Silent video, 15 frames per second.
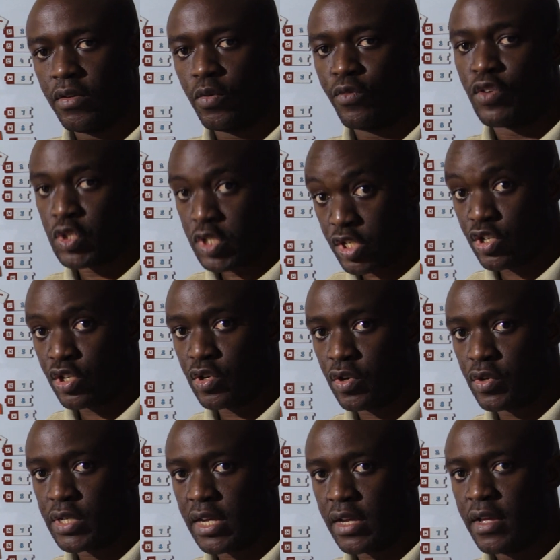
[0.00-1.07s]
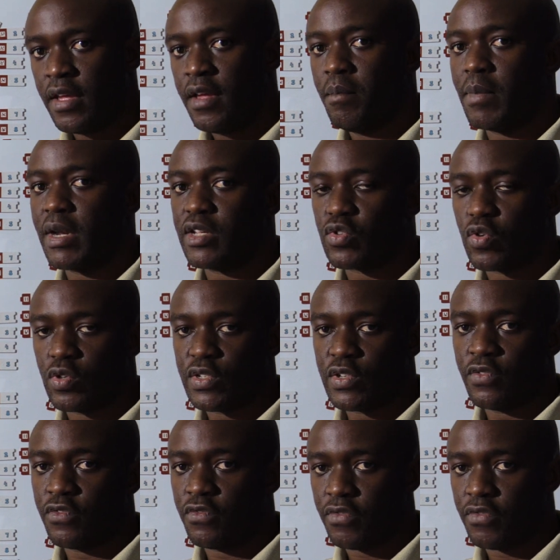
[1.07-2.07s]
for teaching coding, but it's also